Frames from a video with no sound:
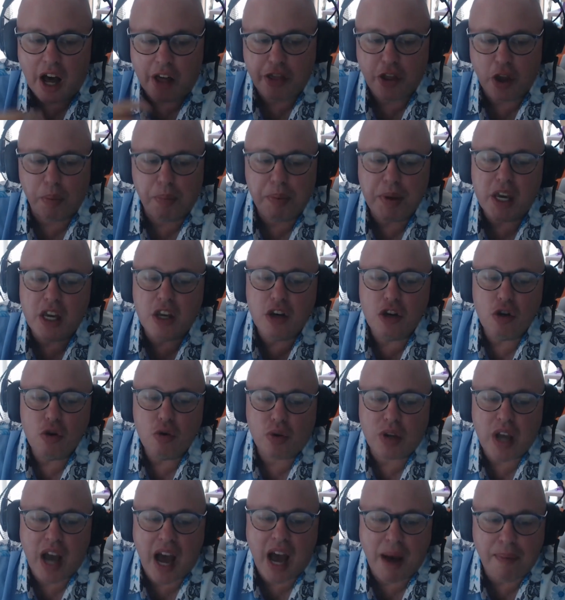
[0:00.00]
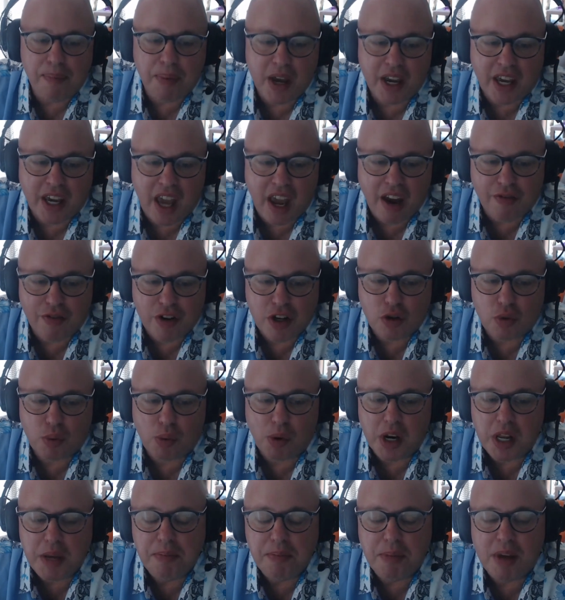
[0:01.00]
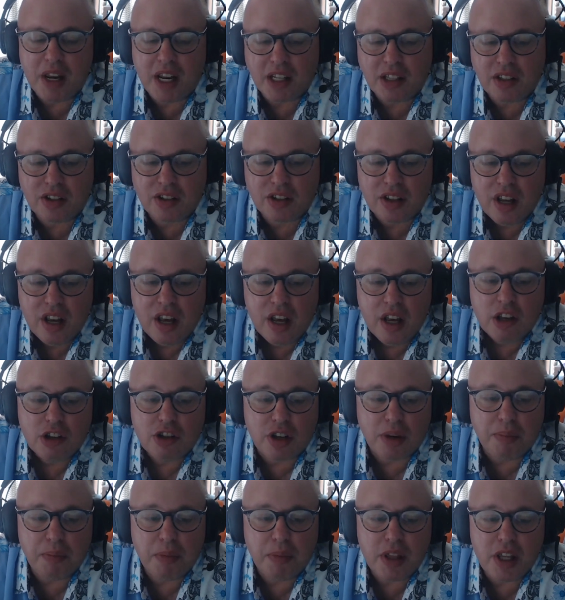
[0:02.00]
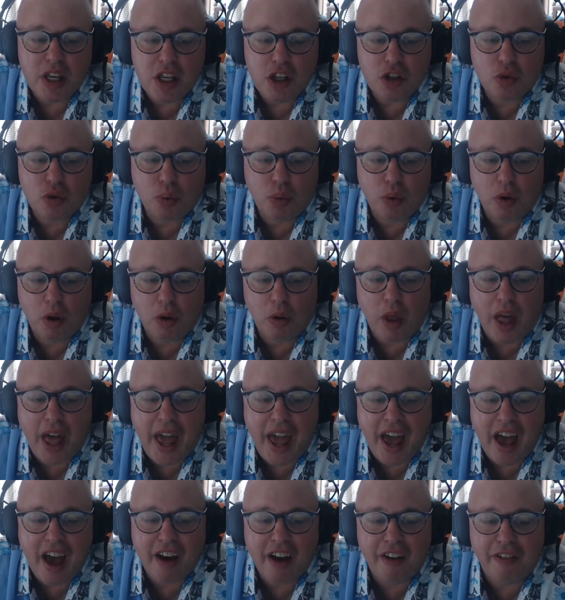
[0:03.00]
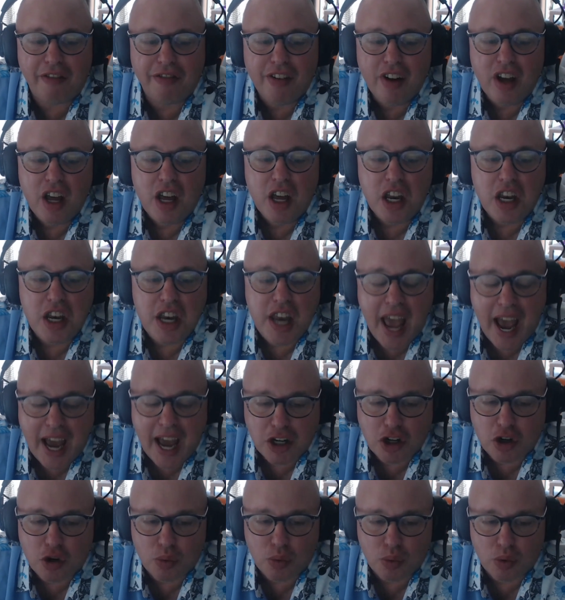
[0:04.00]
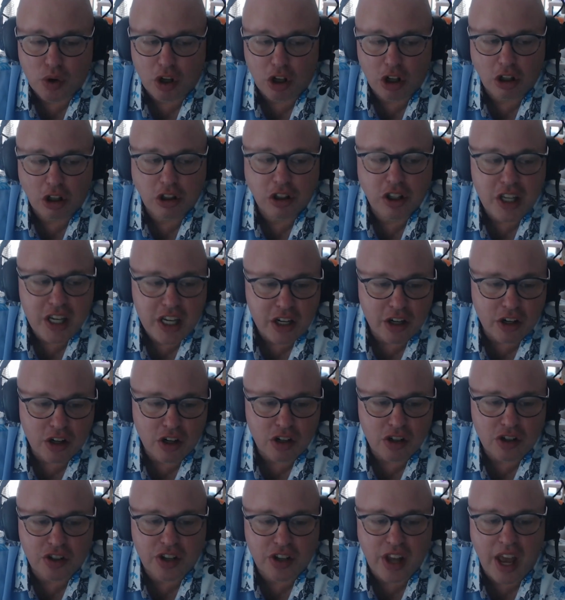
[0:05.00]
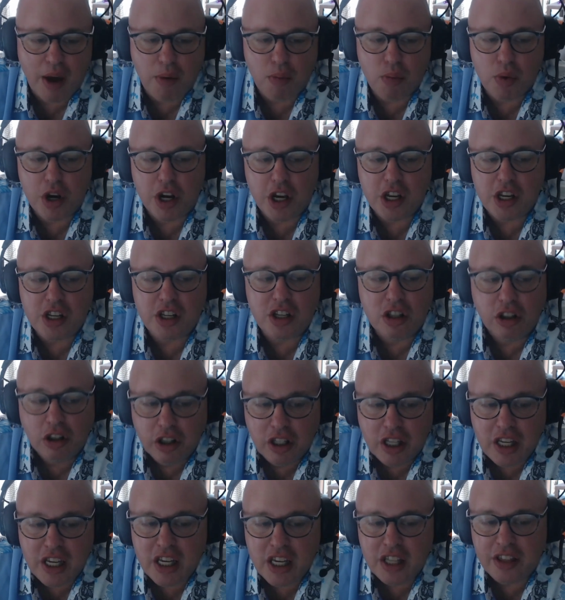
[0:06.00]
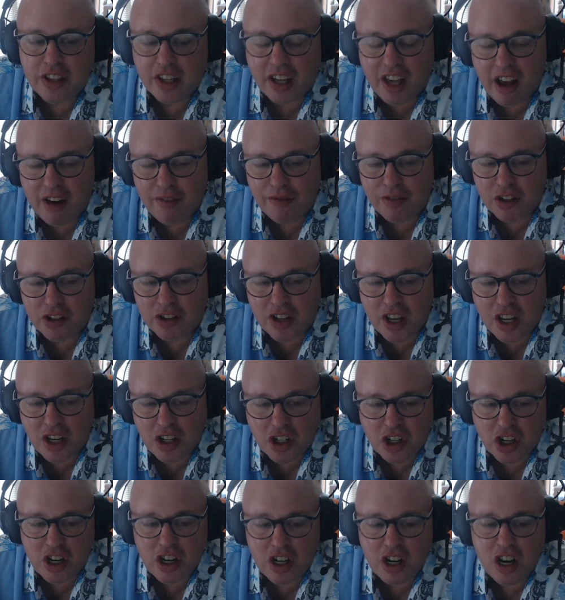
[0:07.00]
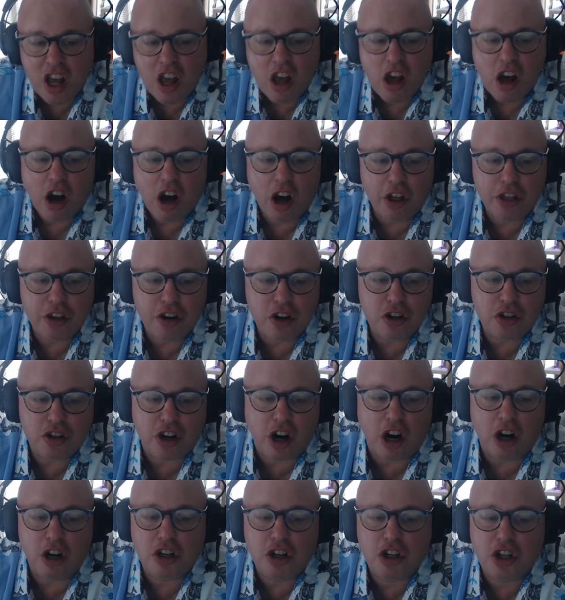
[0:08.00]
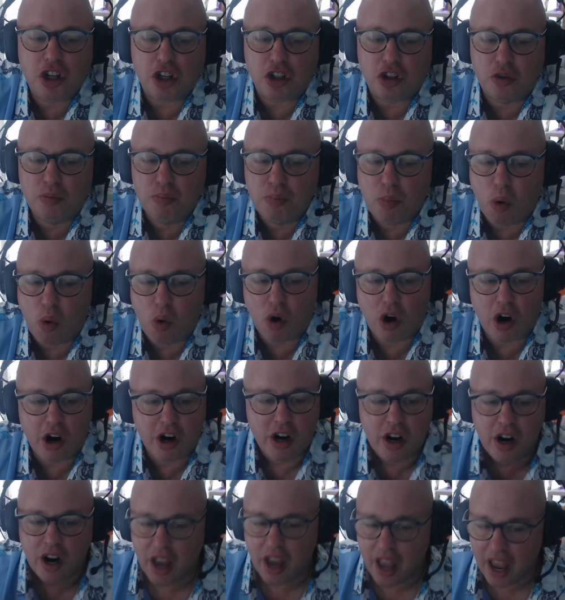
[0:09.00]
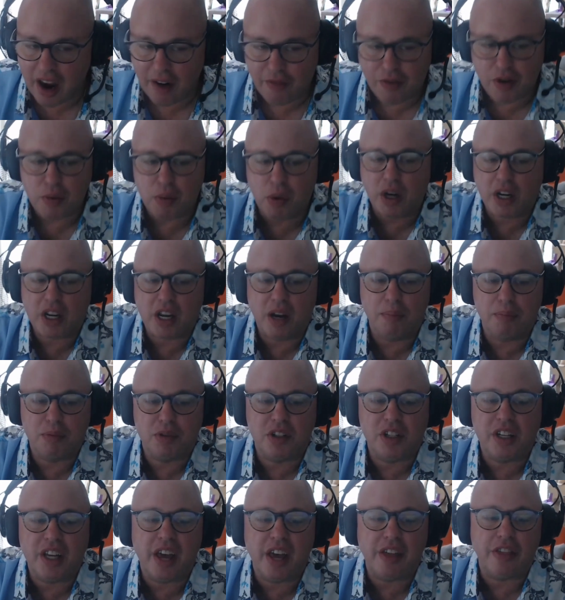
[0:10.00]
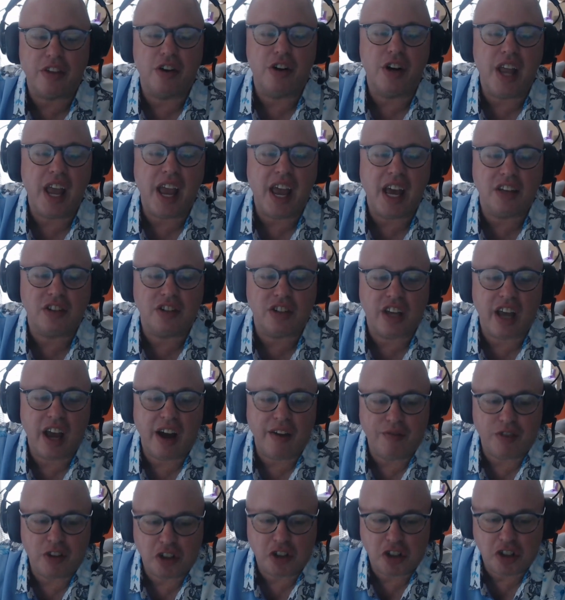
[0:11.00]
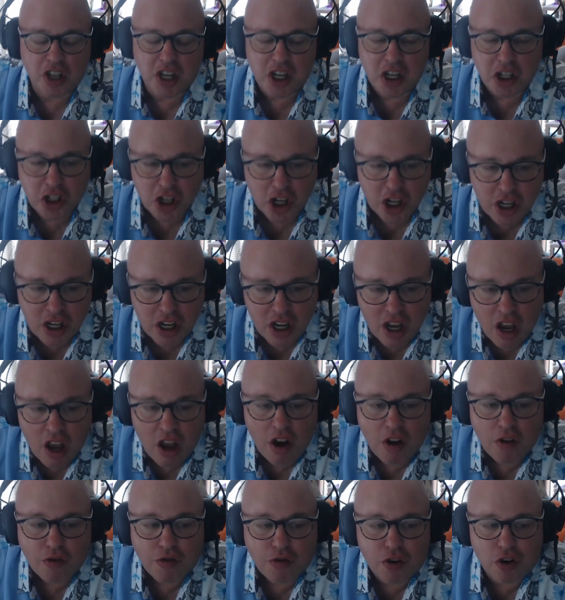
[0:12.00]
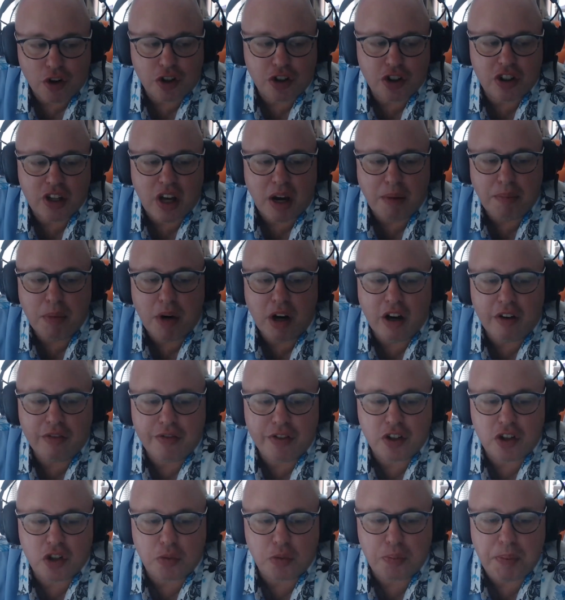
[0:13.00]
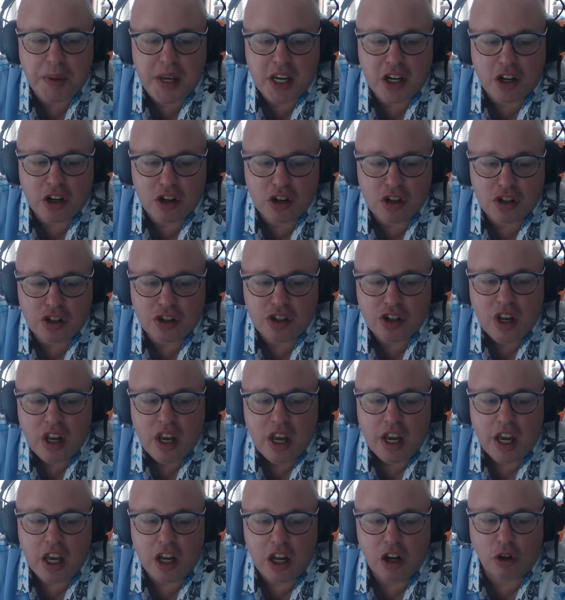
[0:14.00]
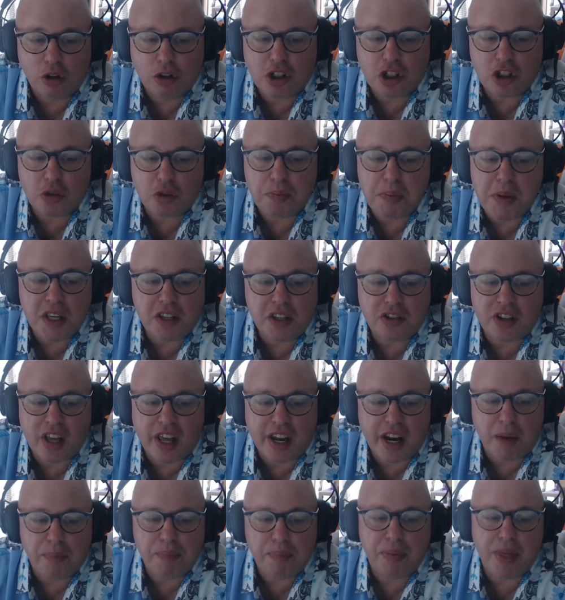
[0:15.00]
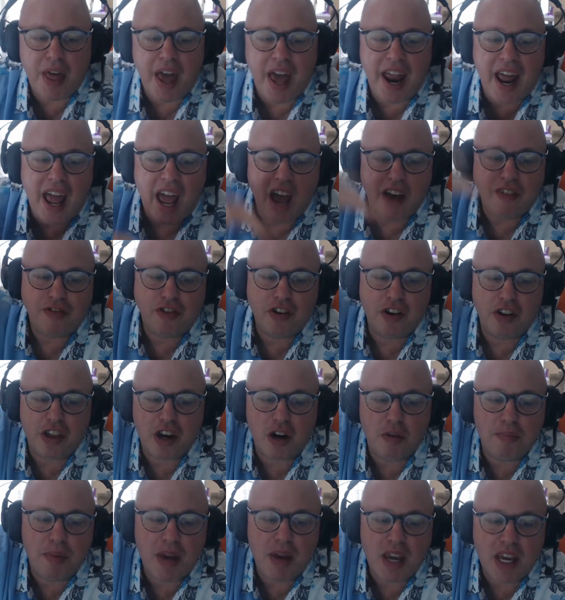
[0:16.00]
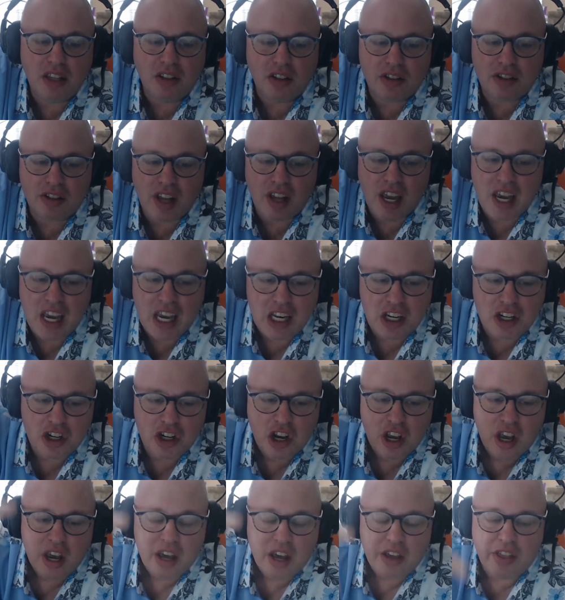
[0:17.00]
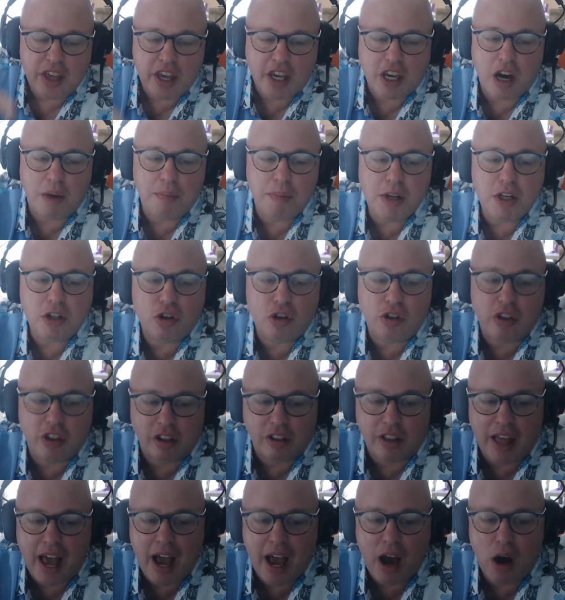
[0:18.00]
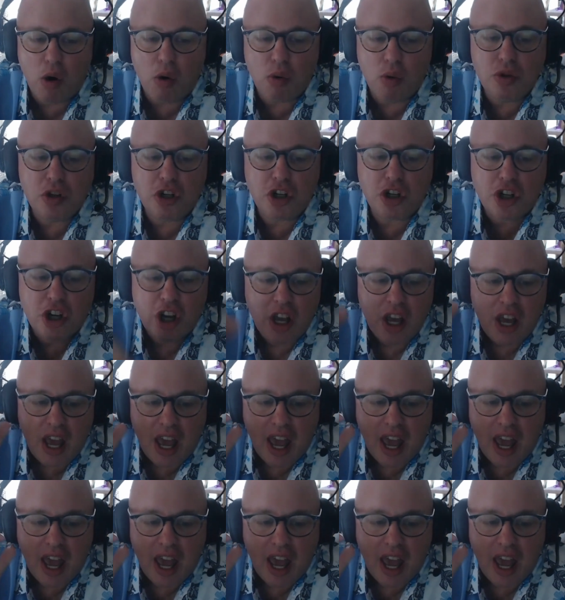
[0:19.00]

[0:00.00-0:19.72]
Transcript: There'll be a new topic every 20 minutes. Some of these will have natural leaders that would lead the conversation. Others are just more, everyone comes together and has a conversation. For some of the speakers, it'll just be set up that after their main stage, they come into the lounge,